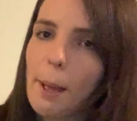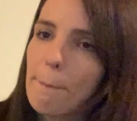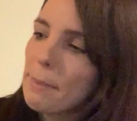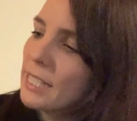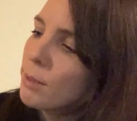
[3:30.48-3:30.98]

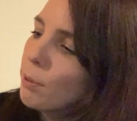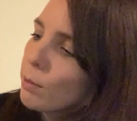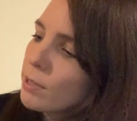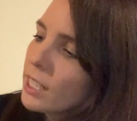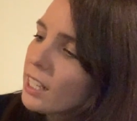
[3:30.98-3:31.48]
Mr.
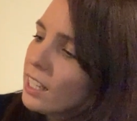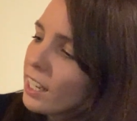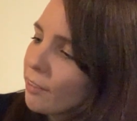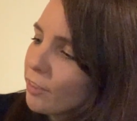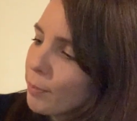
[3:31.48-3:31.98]
Bopson
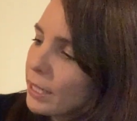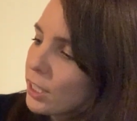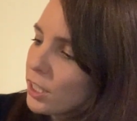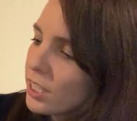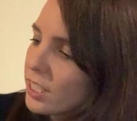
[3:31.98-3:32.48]
loved the
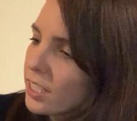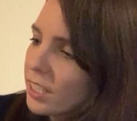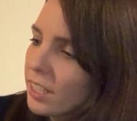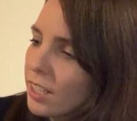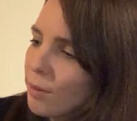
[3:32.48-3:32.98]
pictures,
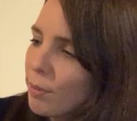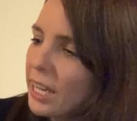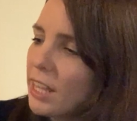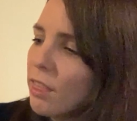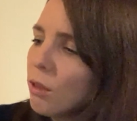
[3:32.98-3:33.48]
but
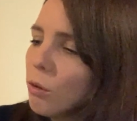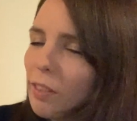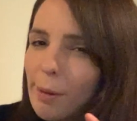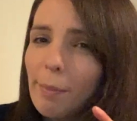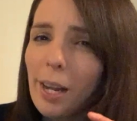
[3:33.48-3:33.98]
he thought
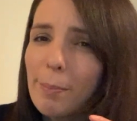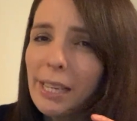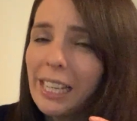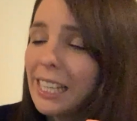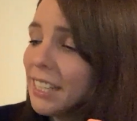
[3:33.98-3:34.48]
they might be a
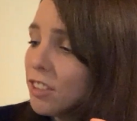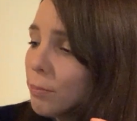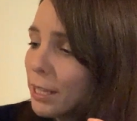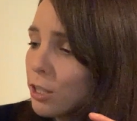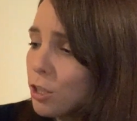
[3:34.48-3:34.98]
little
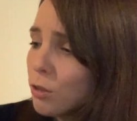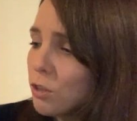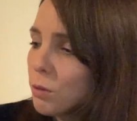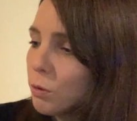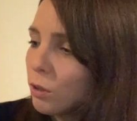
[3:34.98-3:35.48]
bit too
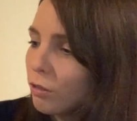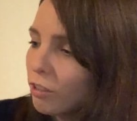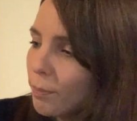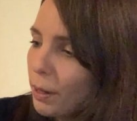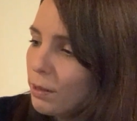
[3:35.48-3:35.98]
small for
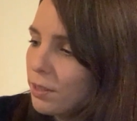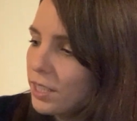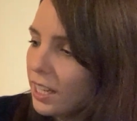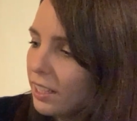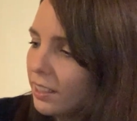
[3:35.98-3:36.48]
a
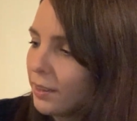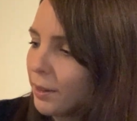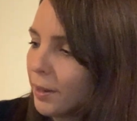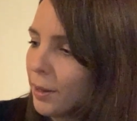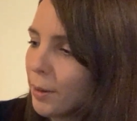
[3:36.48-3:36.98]
poster.
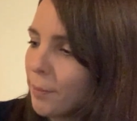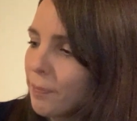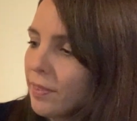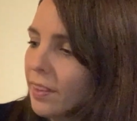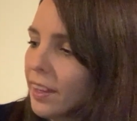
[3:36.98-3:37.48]

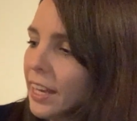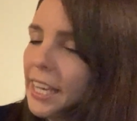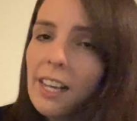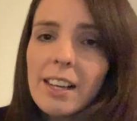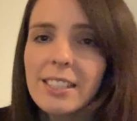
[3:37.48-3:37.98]

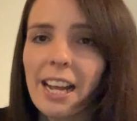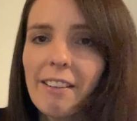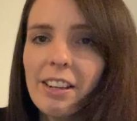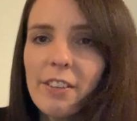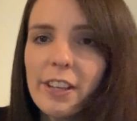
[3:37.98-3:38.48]
He asked
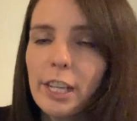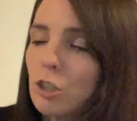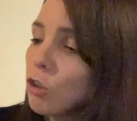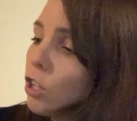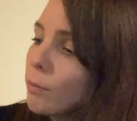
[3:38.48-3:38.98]
Harry if he could
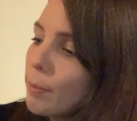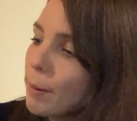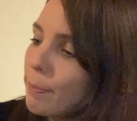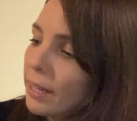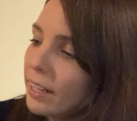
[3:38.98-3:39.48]
draw them a
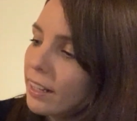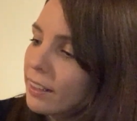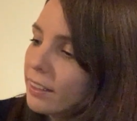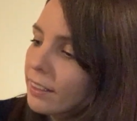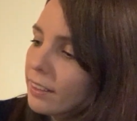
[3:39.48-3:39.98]
bit bigger.
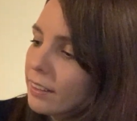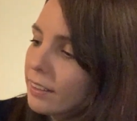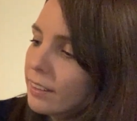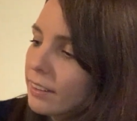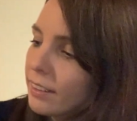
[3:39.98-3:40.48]

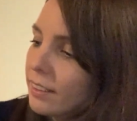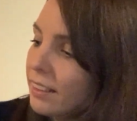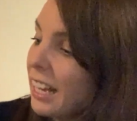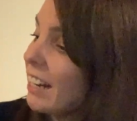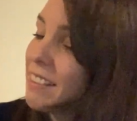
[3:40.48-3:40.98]

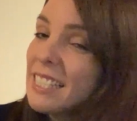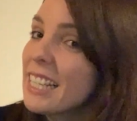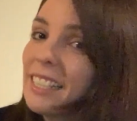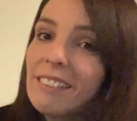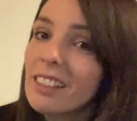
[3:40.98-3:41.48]
Harry
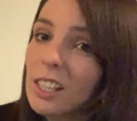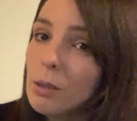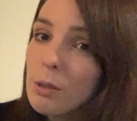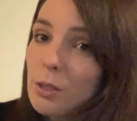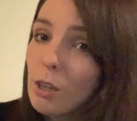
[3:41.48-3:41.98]
said, no,
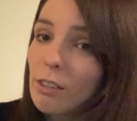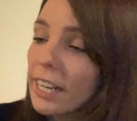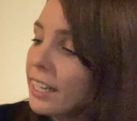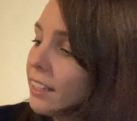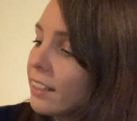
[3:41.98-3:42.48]

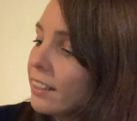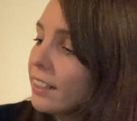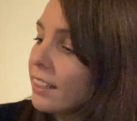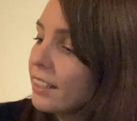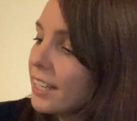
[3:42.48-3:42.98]
sorry.
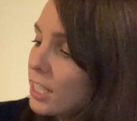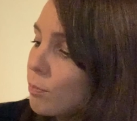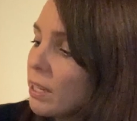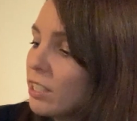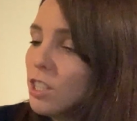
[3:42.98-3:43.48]
His
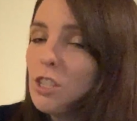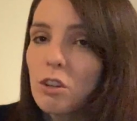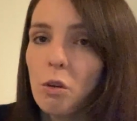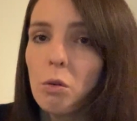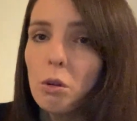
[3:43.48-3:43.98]
pictures
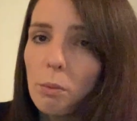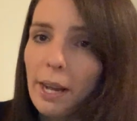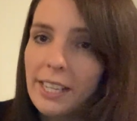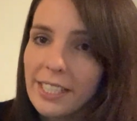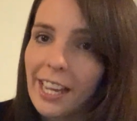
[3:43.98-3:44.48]

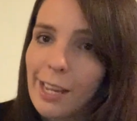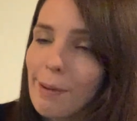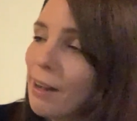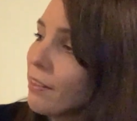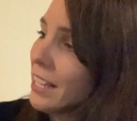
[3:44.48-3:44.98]
always came
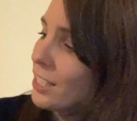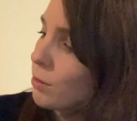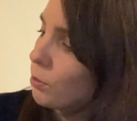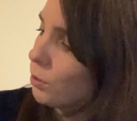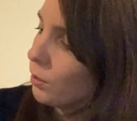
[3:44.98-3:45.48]
out that
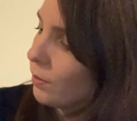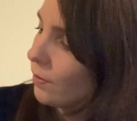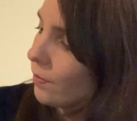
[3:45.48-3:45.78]
small.